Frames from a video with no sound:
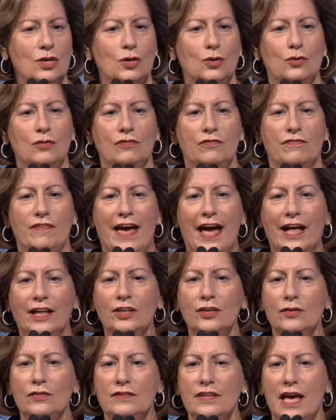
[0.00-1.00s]
who
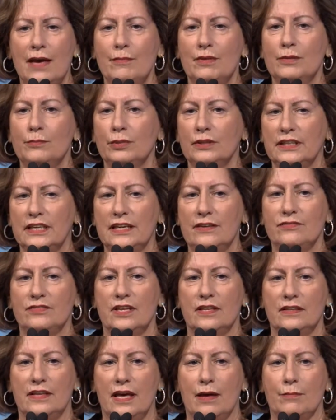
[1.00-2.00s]
valued them and believed
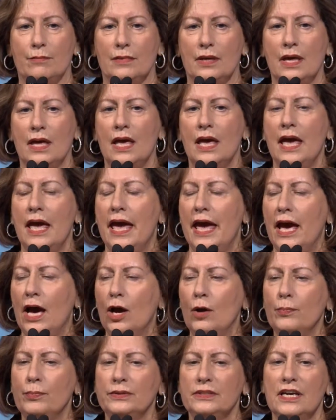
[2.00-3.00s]
in them,
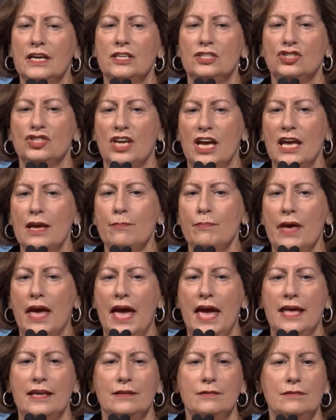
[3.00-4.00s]
helped shape
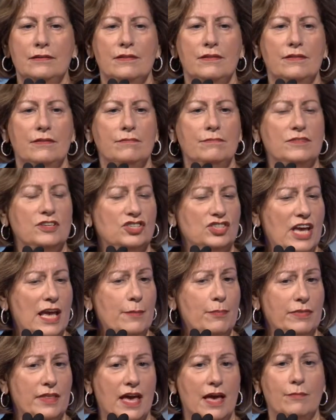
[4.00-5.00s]
them
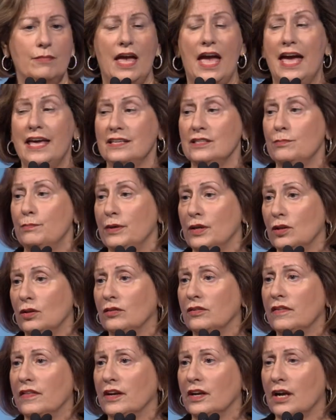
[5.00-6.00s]
and build
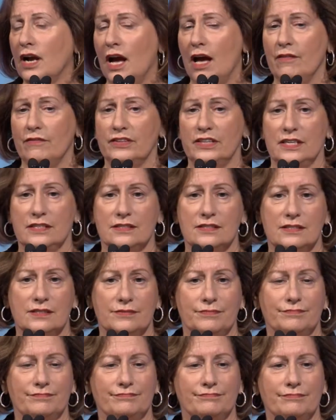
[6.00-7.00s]
their confidence.
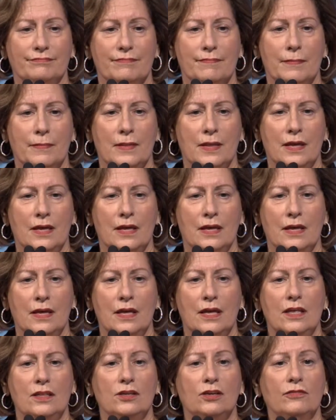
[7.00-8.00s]

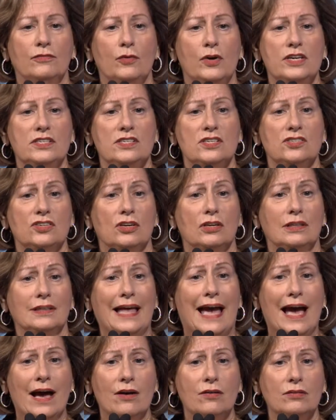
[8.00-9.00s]
Their voices are
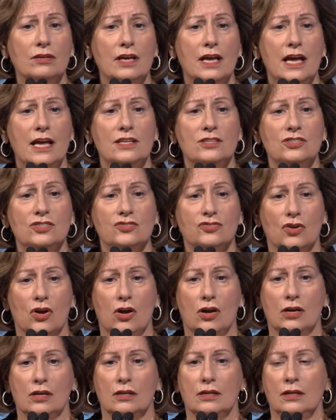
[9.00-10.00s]
loud and
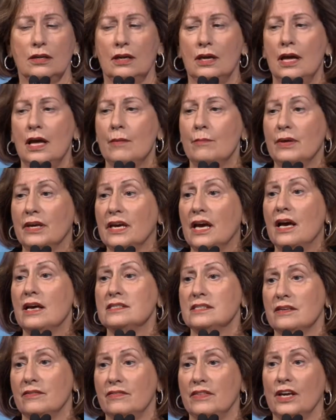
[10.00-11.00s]
strong because
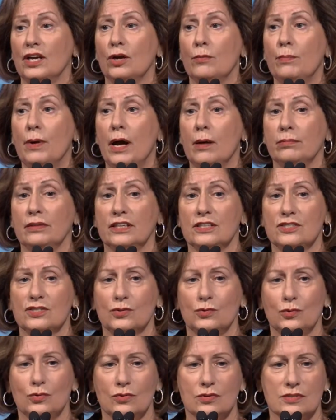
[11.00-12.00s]
of their public
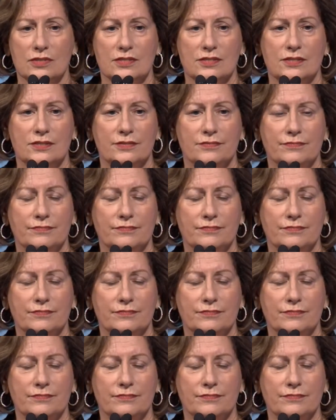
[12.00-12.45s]
schools.